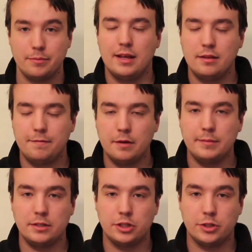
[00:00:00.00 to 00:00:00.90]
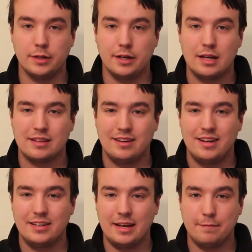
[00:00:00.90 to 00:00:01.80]
In the film industry,
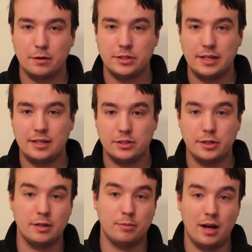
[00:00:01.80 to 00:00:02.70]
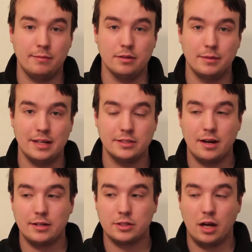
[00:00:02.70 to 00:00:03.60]
diversity is still a problem. It's
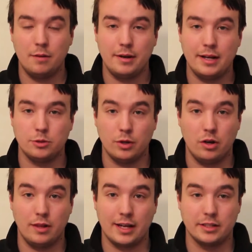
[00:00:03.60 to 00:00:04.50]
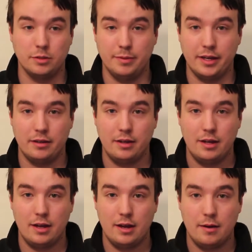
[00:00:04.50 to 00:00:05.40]
not as common as we all like it to be.
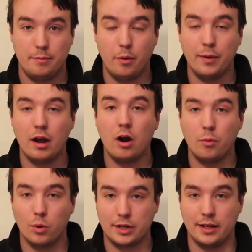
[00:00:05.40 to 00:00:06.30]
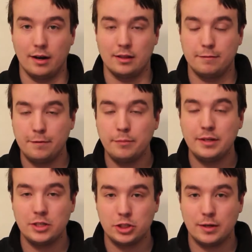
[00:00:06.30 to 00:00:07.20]
But we are working on it. The film
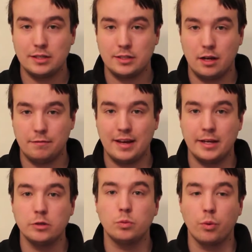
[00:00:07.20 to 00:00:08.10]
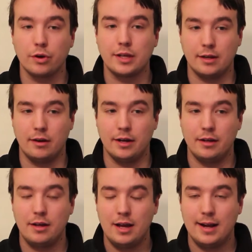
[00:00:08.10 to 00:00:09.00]
industry itself is working on it.
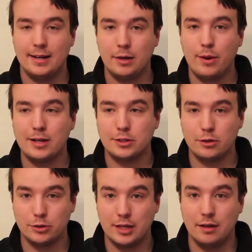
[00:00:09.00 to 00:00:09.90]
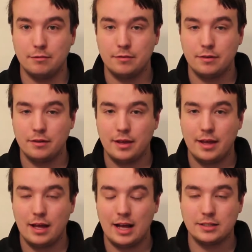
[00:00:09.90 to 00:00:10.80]
Now ask yourself,
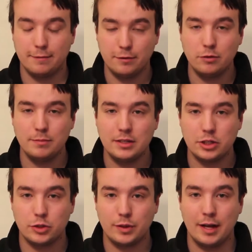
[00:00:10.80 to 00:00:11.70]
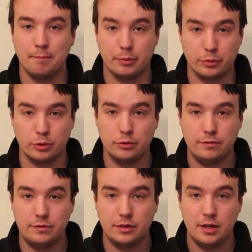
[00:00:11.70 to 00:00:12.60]
has the film industry
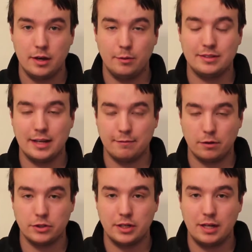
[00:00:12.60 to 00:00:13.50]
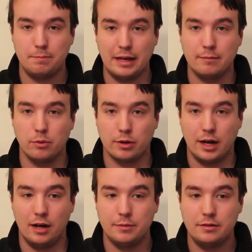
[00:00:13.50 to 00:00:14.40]
improved with diversity being more
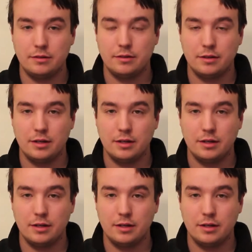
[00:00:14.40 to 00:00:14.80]
common?